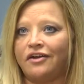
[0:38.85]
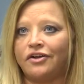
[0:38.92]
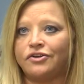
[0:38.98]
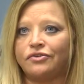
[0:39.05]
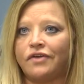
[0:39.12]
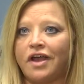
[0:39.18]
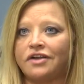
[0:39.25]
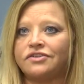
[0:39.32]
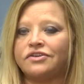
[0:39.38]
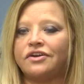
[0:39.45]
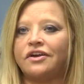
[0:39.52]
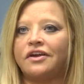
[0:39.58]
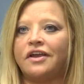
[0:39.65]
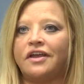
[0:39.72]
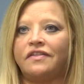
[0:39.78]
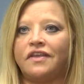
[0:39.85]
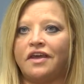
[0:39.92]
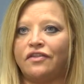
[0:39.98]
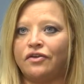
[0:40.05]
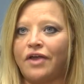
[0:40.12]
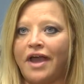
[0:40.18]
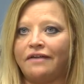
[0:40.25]
our director, and the
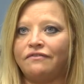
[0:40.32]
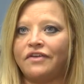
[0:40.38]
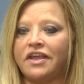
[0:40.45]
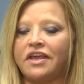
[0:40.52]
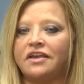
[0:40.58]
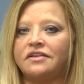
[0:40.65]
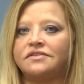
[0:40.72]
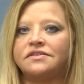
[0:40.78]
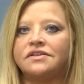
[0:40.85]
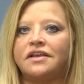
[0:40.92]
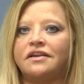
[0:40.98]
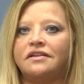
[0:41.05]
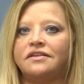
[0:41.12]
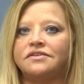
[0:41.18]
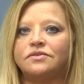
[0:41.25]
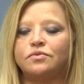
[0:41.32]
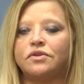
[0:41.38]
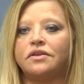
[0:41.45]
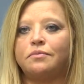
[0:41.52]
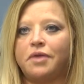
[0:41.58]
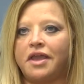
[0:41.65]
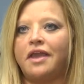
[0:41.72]
other advocates, and this
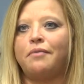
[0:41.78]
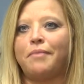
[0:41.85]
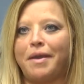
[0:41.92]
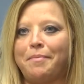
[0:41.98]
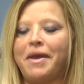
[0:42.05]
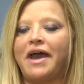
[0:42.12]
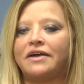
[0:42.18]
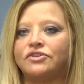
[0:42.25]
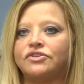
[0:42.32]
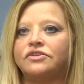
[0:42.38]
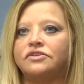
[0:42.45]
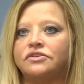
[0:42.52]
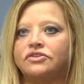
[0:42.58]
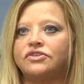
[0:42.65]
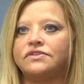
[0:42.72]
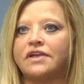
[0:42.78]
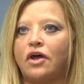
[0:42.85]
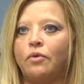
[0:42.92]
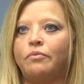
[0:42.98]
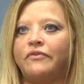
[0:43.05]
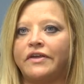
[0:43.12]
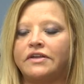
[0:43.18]
really became my passion to just
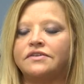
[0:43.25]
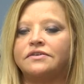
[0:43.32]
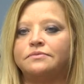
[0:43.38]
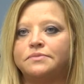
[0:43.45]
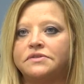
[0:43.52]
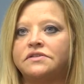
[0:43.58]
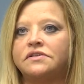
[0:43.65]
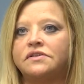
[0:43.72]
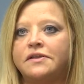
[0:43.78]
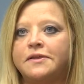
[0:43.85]
help victims.